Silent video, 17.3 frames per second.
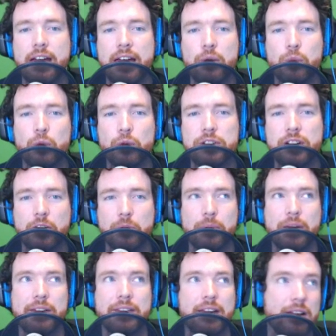and we'll
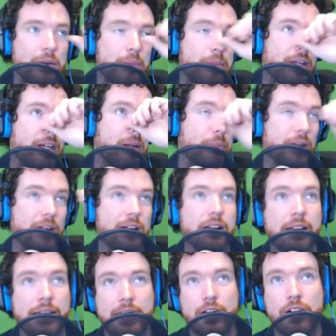talk about that in a minute,
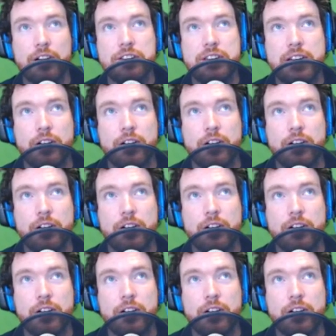but Claire and